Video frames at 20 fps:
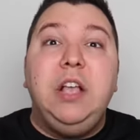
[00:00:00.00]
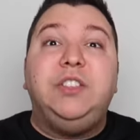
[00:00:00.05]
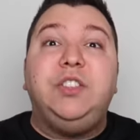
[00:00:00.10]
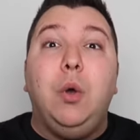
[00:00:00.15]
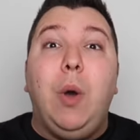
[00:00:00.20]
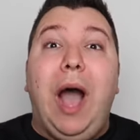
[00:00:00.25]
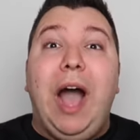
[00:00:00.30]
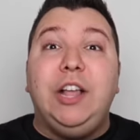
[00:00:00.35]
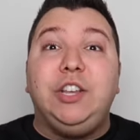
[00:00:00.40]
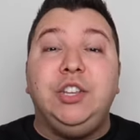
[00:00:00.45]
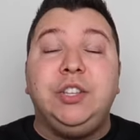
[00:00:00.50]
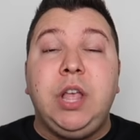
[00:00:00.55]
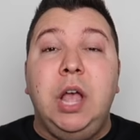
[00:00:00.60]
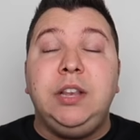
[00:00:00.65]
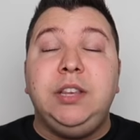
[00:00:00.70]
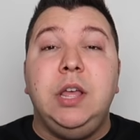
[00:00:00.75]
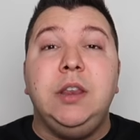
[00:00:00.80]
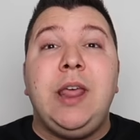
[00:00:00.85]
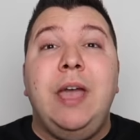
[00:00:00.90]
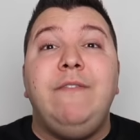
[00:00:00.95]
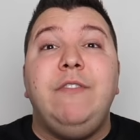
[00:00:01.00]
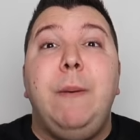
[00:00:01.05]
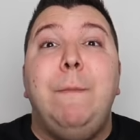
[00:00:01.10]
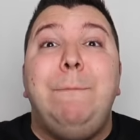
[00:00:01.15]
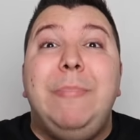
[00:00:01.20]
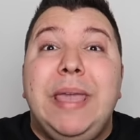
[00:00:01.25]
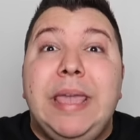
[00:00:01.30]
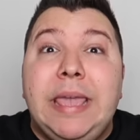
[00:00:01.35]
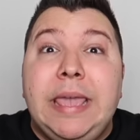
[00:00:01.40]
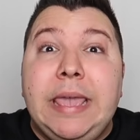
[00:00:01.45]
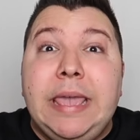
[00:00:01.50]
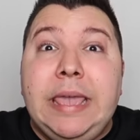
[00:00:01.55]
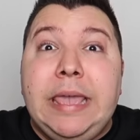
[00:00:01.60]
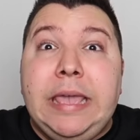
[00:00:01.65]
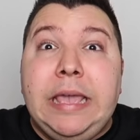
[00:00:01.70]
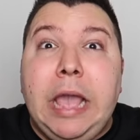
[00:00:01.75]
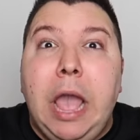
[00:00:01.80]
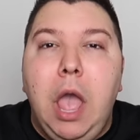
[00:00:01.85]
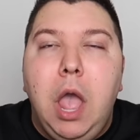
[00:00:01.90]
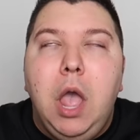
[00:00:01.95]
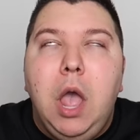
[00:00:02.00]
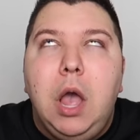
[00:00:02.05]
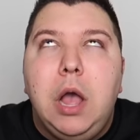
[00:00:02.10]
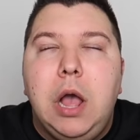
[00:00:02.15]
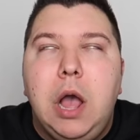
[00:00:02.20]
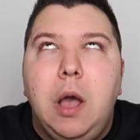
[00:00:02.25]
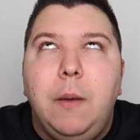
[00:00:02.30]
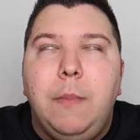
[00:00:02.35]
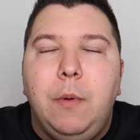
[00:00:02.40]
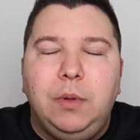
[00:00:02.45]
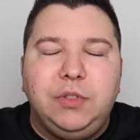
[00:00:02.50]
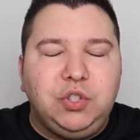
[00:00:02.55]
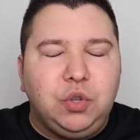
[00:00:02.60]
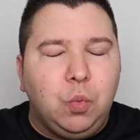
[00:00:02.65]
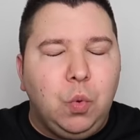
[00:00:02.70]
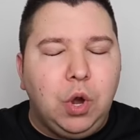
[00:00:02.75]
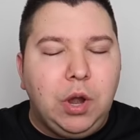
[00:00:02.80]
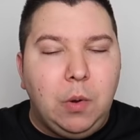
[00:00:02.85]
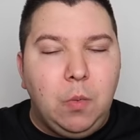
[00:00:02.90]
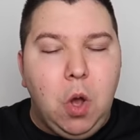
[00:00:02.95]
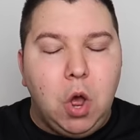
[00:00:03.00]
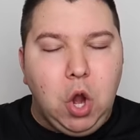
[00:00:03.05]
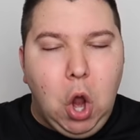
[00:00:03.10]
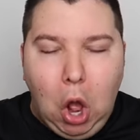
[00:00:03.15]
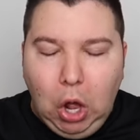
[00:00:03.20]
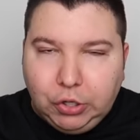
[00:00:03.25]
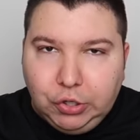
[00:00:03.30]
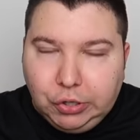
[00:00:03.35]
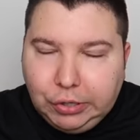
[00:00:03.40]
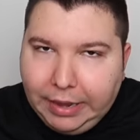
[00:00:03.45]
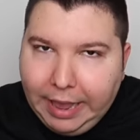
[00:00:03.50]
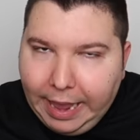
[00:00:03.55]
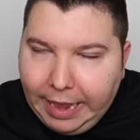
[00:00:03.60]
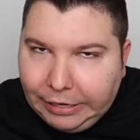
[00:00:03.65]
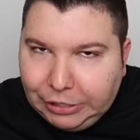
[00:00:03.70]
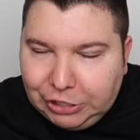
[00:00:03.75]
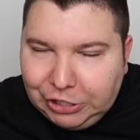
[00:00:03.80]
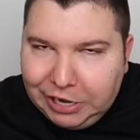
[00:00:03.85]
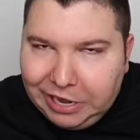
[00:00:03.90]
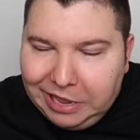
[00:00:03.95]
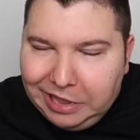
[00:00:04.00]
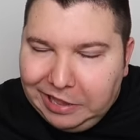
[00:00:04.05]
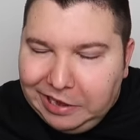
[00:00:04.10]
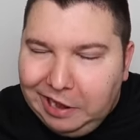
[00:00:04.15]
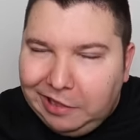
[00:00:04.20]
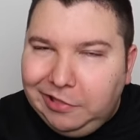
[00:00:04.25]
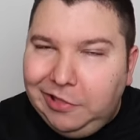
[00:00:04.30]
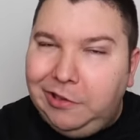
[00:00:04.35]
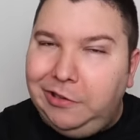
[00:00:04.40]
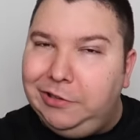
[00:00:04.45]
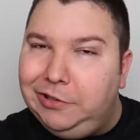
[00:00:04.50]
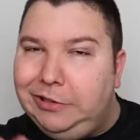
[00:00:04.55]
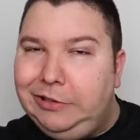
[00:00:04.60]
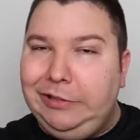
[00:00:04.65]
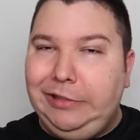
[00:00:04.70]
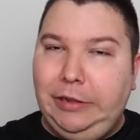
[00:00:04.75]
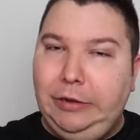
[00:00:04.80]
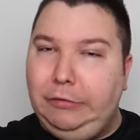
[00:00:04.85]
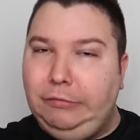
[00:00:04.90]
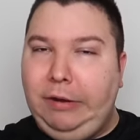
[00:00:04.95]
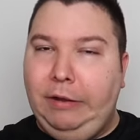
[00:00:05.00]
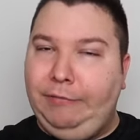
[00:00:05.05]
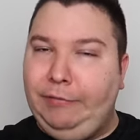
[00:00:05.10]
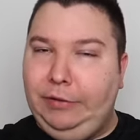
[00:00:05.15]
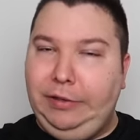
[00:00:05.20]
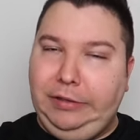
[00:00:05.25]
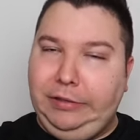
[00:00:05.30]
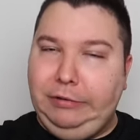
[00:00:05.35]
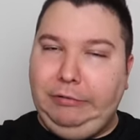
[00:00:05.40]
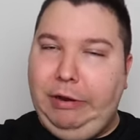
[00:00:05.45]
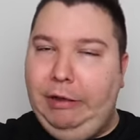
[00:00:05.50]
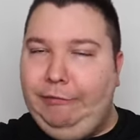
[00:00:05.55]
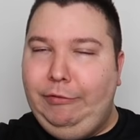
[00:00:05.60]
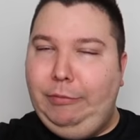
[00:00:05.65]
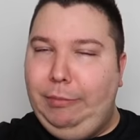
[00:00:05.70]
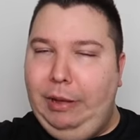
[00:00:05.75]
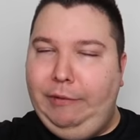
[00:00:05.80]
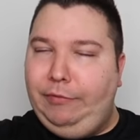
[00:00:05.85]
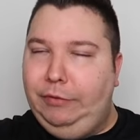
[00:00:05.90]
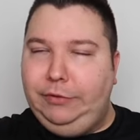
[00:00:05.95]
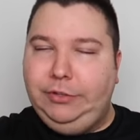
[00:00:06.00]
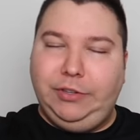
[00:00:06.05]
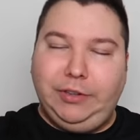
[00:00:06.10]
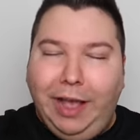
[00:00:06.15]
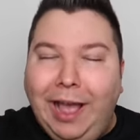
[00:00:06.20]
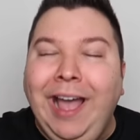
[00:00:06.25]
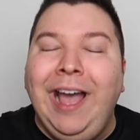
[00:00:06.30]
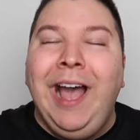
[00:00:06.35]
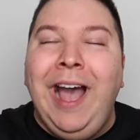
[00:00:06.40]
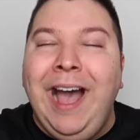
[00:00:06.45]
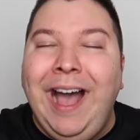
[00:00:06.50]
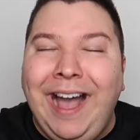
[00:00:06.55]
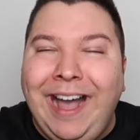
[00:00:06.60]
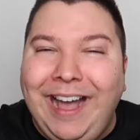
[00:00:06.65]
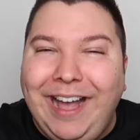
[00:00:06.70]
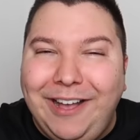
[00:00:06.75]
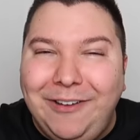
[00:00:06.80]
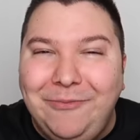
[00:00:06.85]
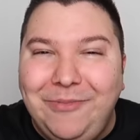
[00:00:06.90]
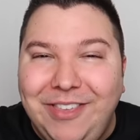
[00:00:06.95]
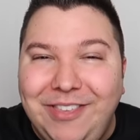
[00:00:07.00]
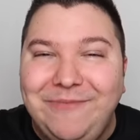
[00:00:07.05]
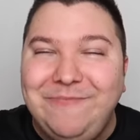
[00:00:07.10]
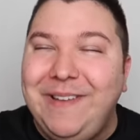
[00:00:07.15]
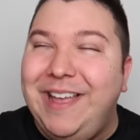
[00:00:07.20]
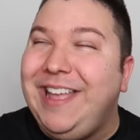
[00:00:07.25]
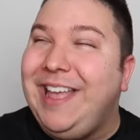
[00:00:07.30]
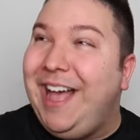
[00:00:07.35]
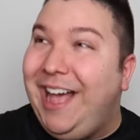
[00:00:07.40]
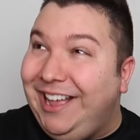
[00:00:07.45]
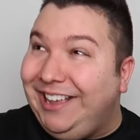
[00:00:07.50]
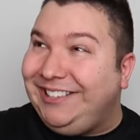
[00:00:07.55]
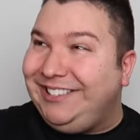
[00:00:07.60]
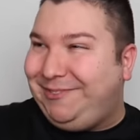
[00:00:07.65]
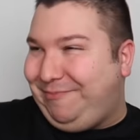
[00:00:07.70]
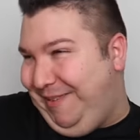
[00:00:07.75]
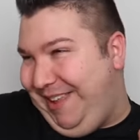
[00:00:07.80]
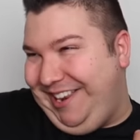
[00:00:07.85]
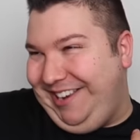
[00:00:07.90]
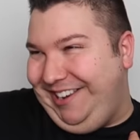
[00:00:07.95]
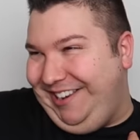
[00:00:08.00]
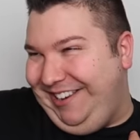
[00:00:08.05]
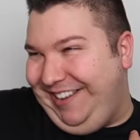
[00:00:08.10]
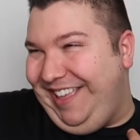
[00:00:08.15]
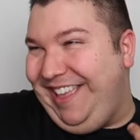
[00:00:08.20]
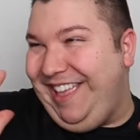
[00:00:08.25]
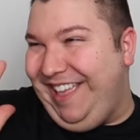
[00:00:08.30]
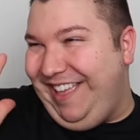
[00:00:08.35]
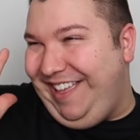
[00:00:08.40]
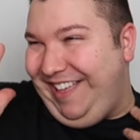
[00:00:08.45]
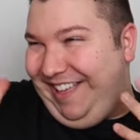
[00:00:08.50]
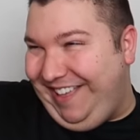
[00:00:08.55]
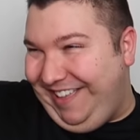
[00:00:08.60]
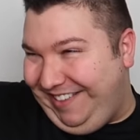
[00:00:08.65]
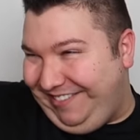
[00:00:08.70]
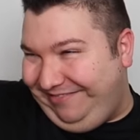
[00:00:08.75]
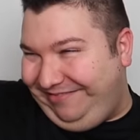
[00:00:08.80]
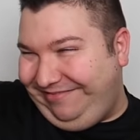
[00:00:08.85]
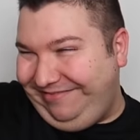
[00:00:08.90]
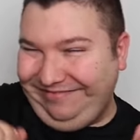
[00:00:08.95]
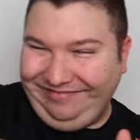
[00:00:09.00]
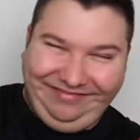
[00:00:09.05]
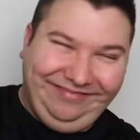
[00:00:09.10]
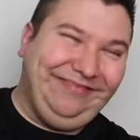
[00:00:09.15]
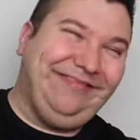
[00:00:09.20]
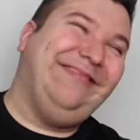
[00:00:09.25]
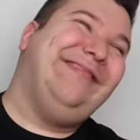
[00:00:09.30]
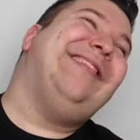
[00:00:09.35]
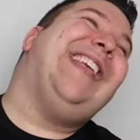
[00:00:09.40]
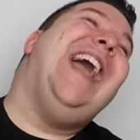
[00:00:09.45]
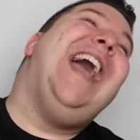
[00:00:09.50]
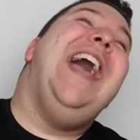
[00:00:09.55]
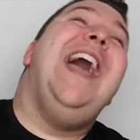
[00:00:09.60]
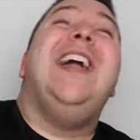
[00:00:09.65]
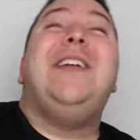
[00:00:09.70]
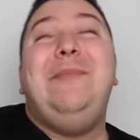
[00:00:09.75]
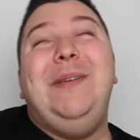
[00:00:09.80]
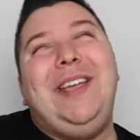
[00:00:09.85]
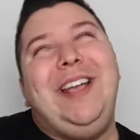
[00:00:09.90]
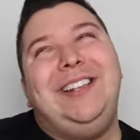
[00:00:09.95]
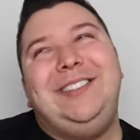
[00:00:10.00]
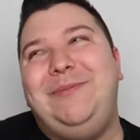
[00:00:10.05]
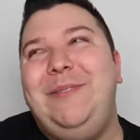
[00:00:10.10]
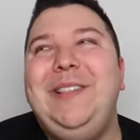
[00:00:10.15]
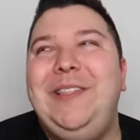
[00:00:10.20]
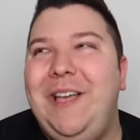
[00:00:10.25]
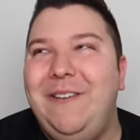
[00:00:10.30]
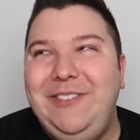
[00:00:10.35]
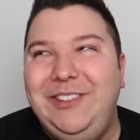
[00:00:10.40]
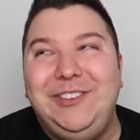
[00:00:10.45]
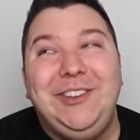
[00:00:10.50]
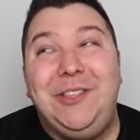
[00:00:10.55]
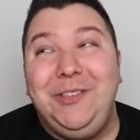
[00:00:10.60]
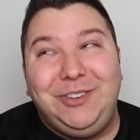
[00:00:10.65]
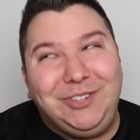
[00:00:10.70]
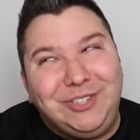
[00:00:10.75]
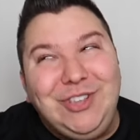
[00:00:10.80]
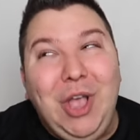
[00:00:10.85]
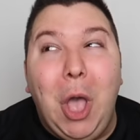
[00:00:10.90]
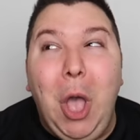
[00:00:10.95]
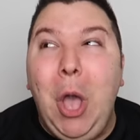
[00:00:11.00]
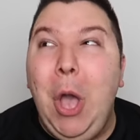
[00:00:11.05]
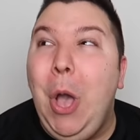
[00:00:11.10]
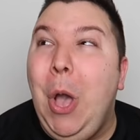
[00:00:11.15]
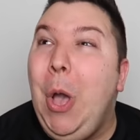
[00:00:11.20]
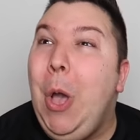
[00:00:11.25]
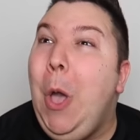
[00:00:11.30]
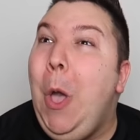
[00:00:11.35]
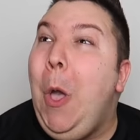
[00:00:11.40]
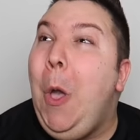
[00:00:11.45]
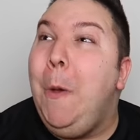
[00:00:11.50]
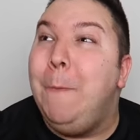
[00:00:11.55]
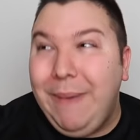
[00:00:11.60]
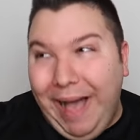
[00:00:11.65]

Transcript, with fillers: So I just got done having a big, what's the word I want? Altercation? A little ruffle in the ruffle muffles with my husband. Because we love each other. Because we love each other so